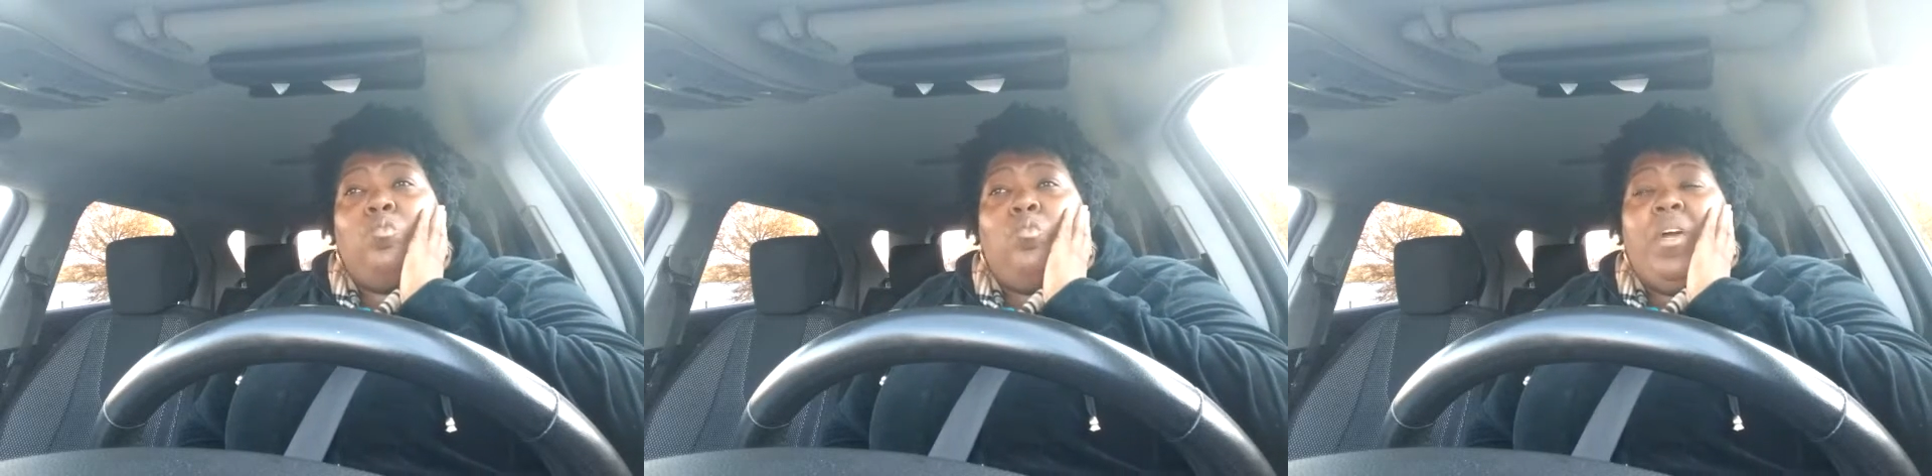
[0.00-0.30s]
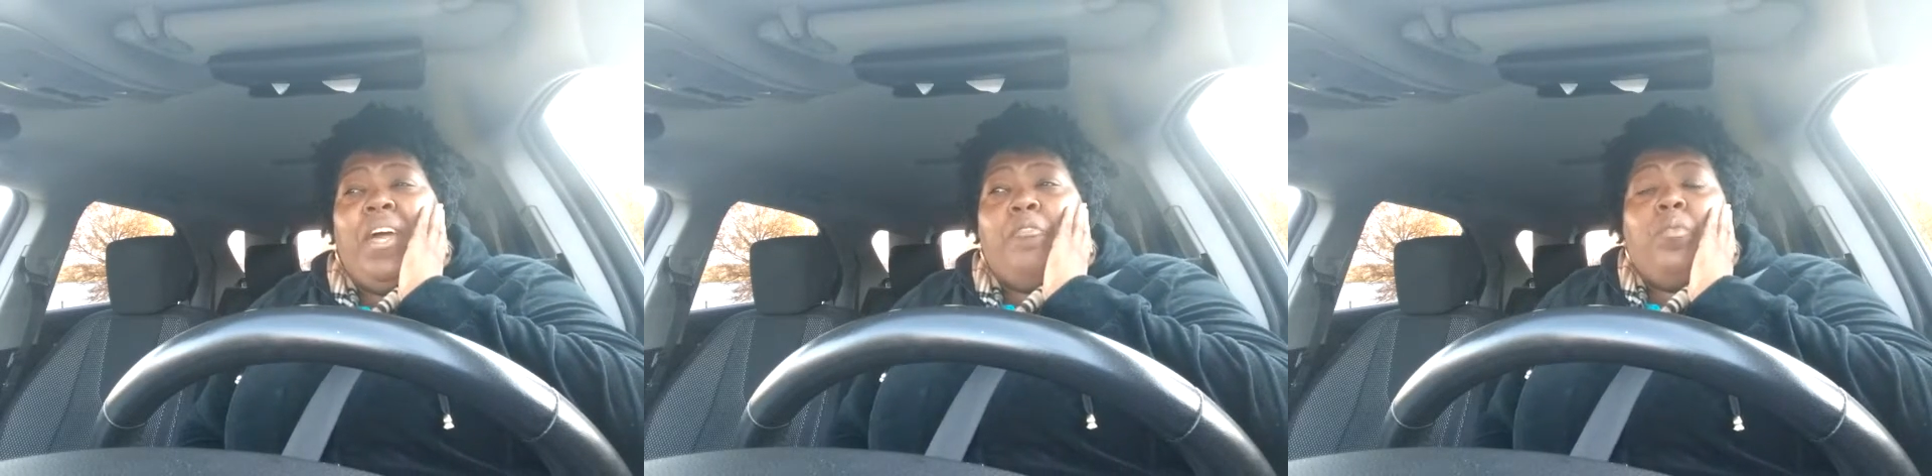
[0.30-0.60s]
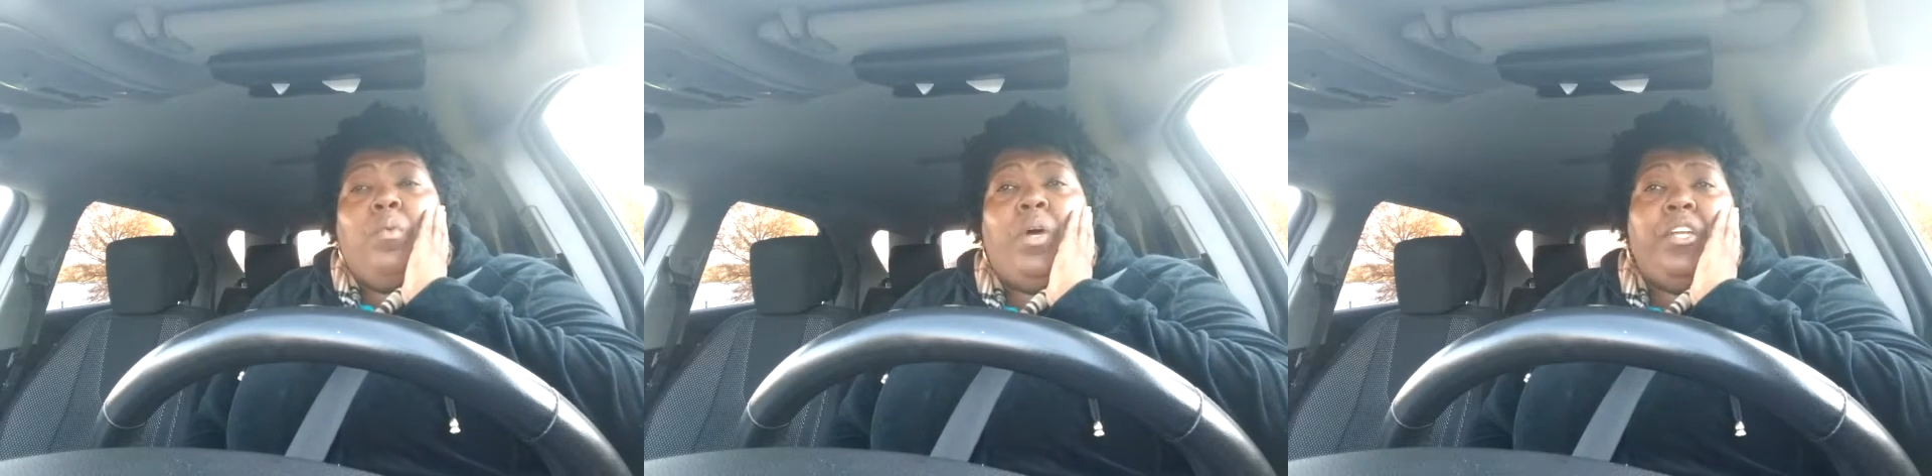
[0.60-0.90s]
whatever
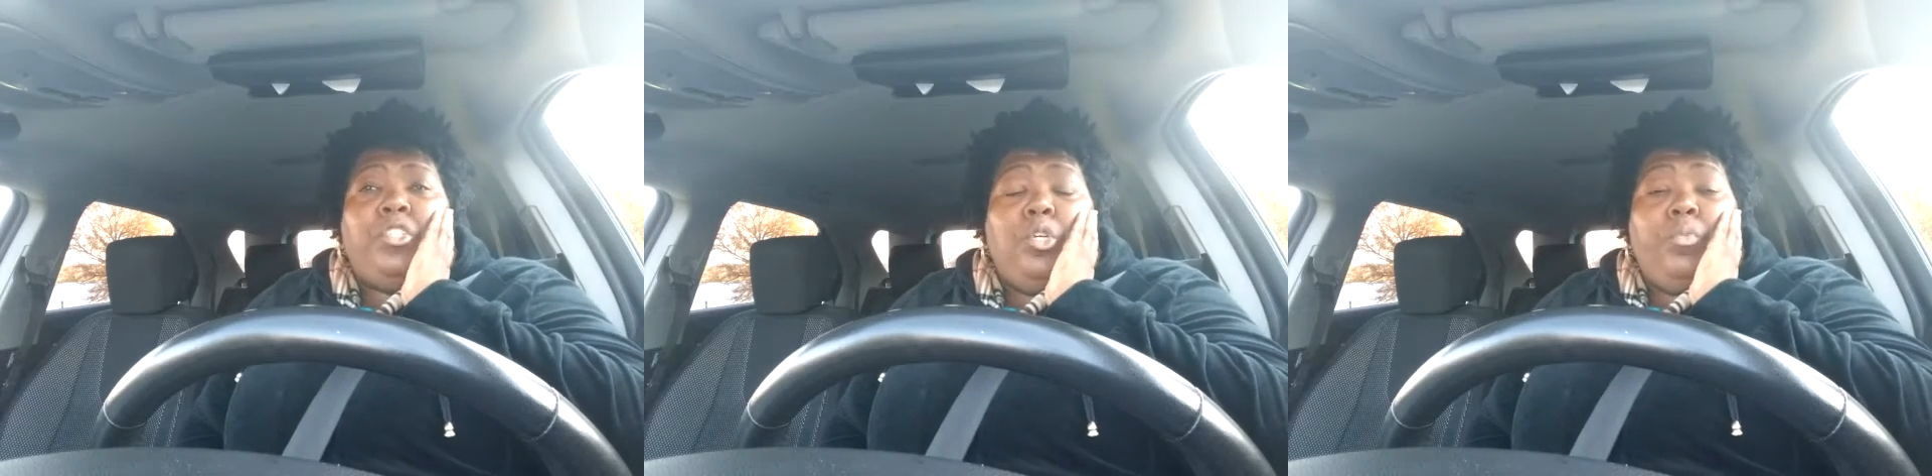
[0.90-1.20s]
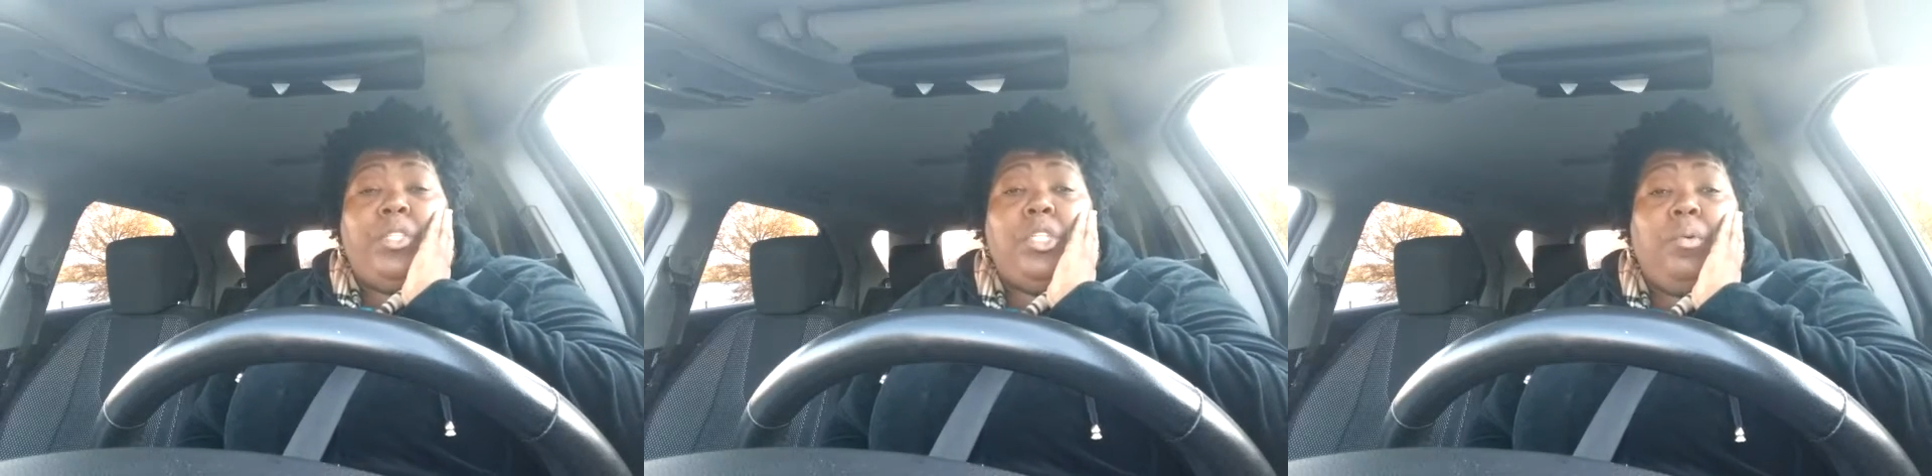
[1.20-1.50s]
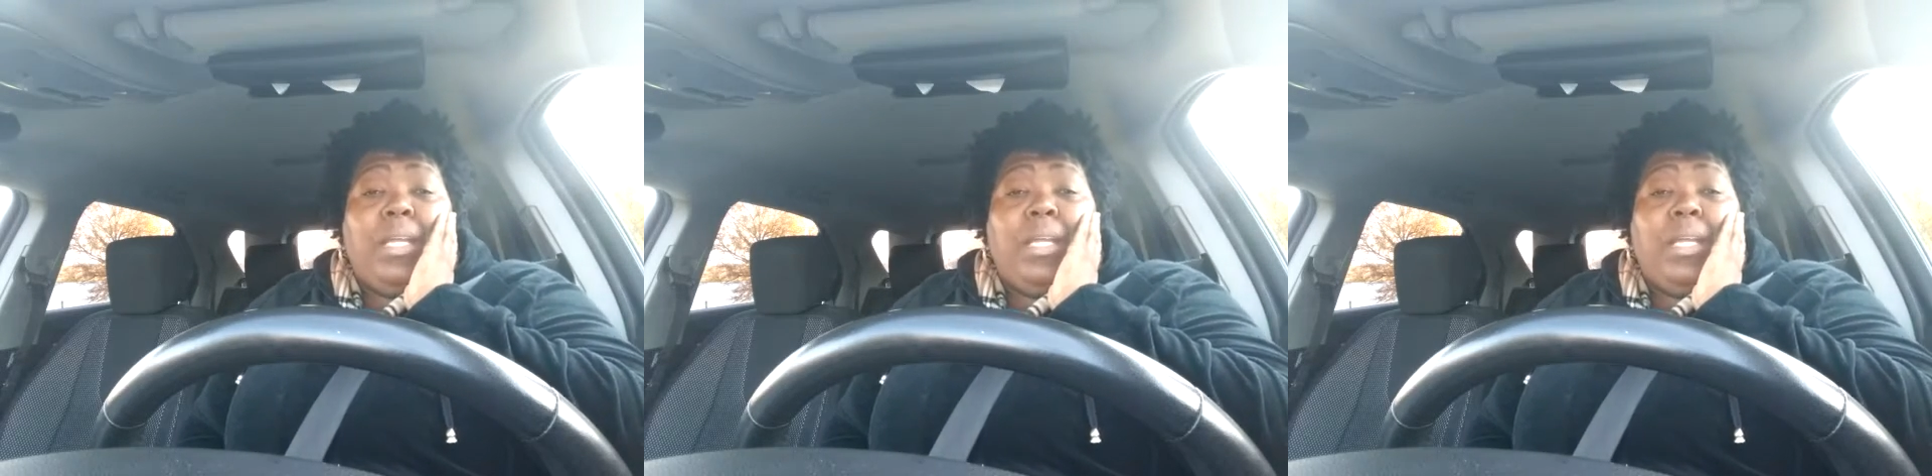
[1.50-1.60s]
we want to do, we do. And